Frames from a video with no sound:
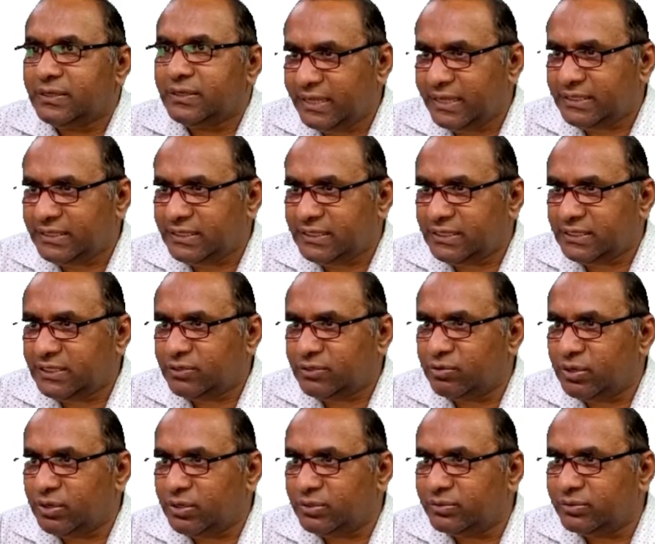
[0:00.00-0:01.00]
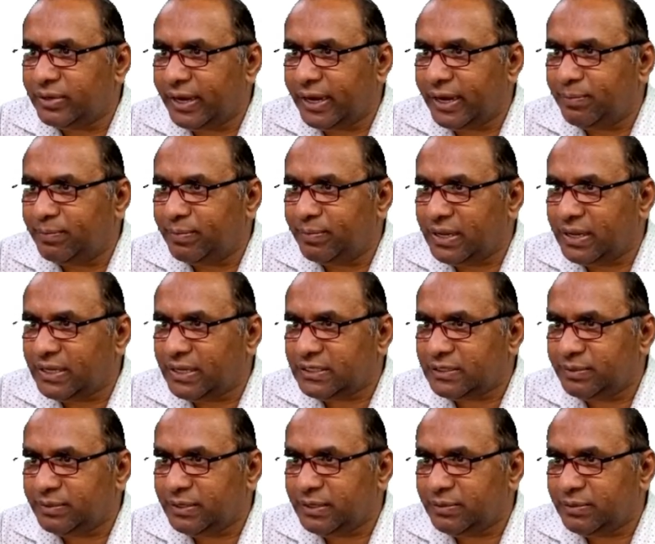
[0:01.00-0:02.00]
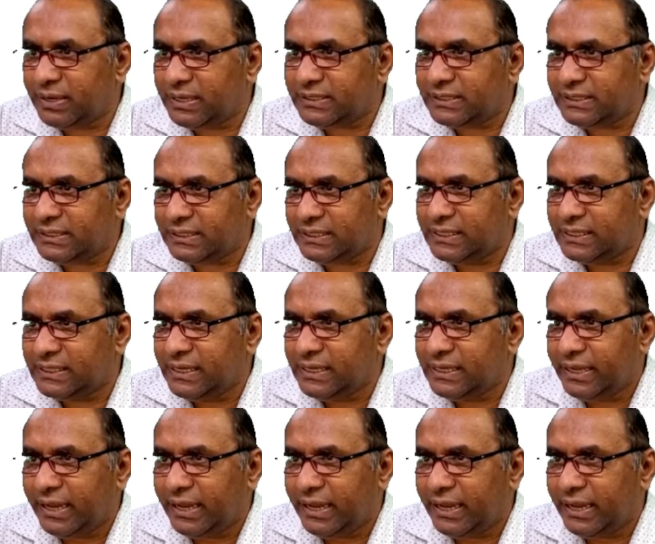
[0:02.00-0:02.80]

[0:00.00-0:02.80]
S is equal to A plus B plus C.